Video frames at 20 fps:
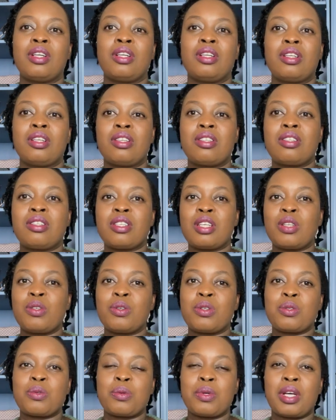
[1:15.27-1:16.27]

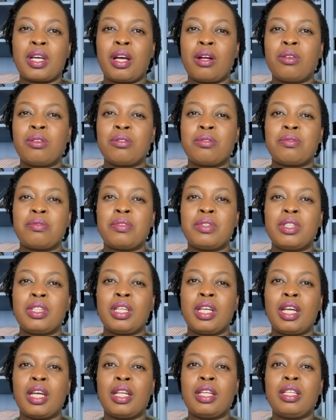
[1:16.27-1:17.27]
strenuous work. I won't feel
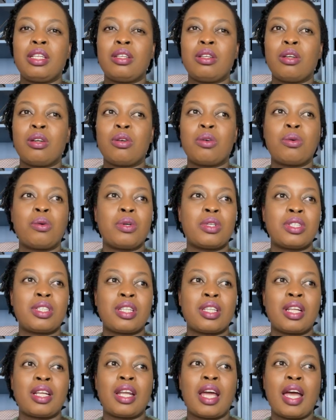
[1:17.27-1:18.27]
any hotter
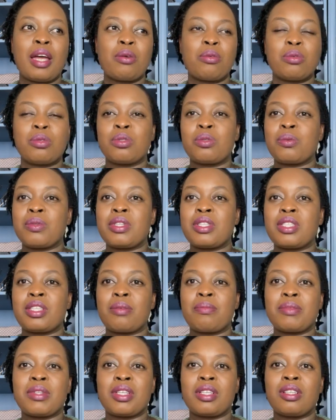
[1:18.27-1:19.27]
than I would with
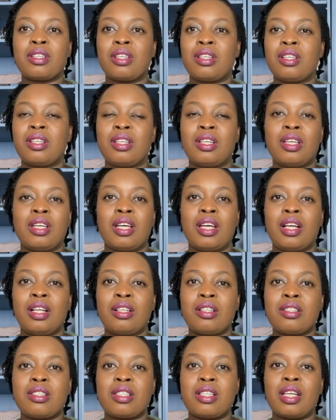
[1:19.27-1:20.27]
something
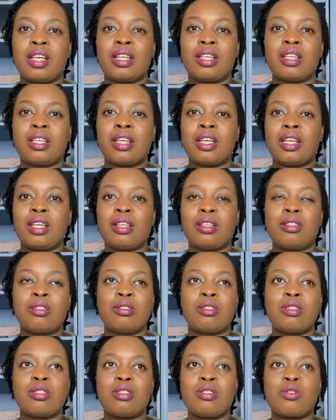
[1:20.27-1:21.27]
else like a
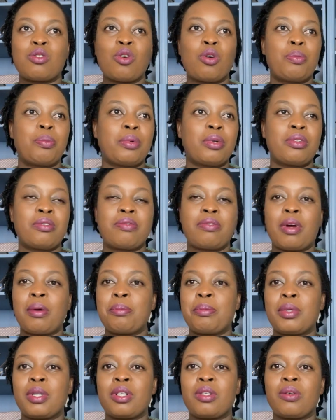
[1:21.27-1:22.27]
store-bought
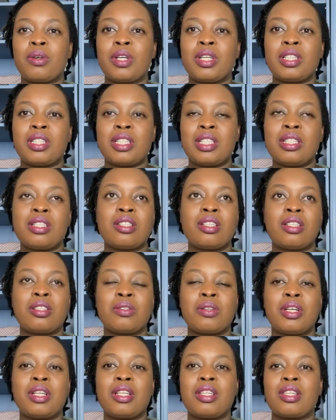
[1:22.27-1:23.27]
fabric or a t-shirt
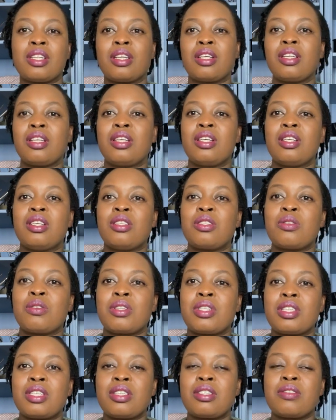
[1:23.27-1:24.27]
or anything. So
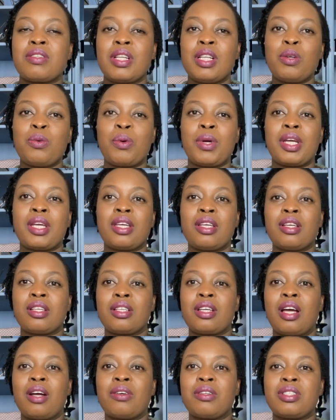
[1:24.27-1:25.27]
this is really working
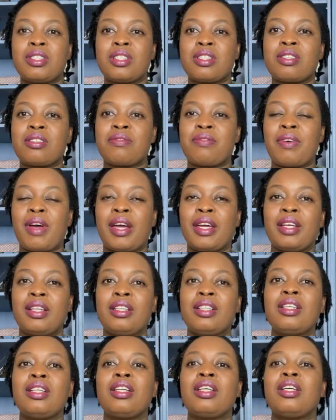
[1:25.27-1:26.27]
out just fine,
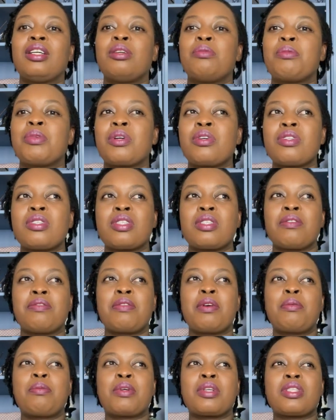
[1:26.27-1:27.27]
because the
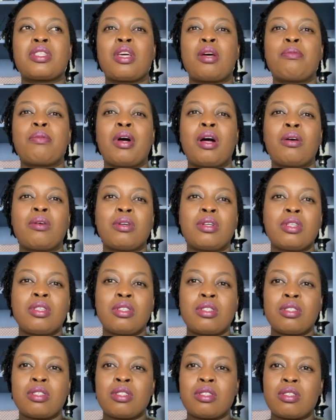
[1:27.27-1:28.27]
fabric somehow
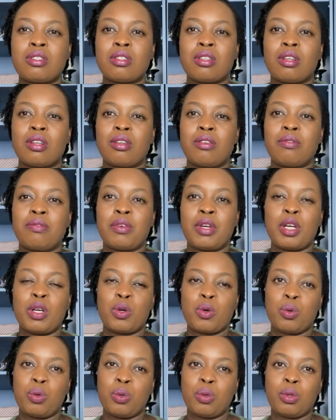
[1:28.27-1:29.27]
is very
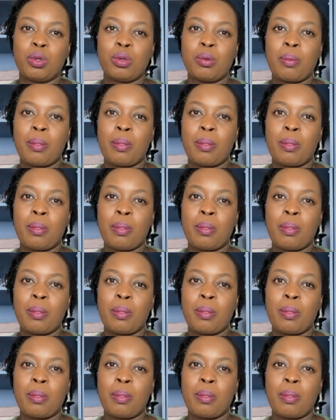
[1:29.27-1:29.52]
cool